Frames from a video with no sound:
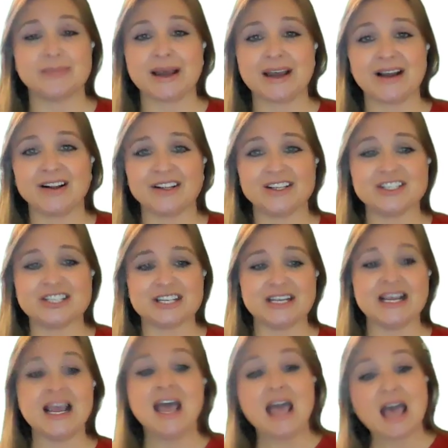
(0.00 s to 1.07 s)

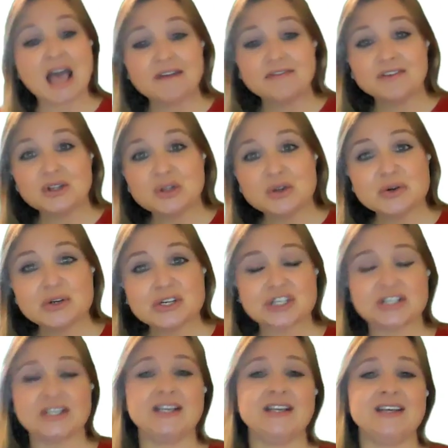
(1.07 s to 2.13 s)
biology,
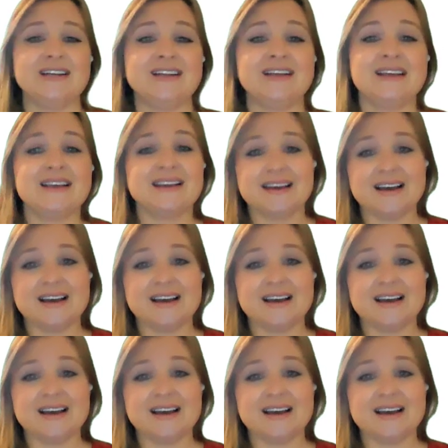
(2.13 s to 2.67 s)
evolution,